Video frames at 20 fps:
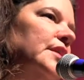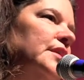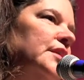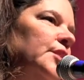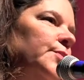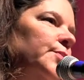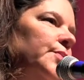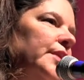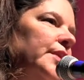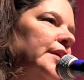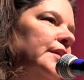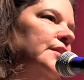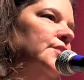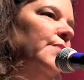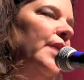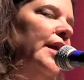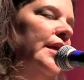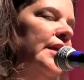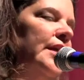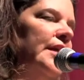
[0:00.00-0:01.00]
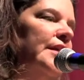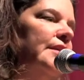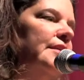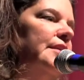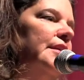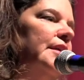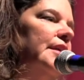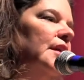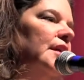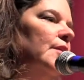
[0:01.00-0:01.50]
it depletes
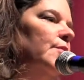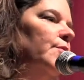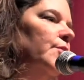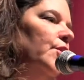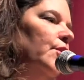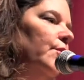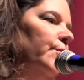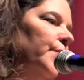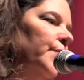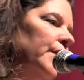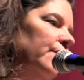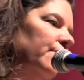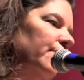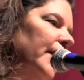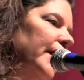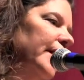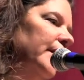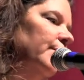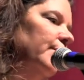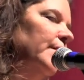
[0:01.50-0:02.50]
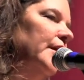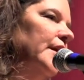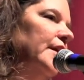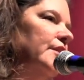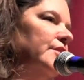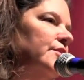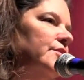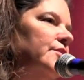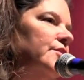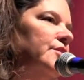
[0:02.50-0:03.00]
magnesium, your B
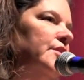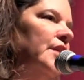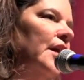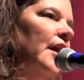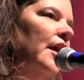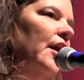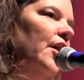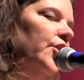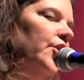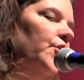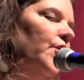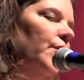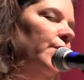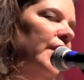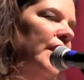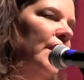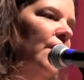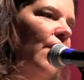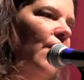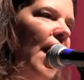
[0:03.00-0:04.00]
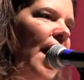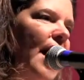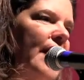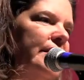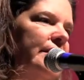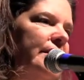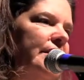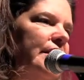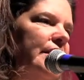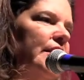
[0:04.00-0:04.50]
vitamins, your amino
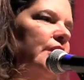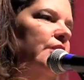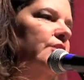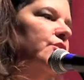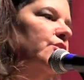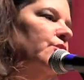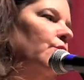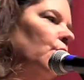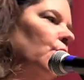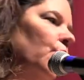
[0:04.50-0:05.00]
acids, your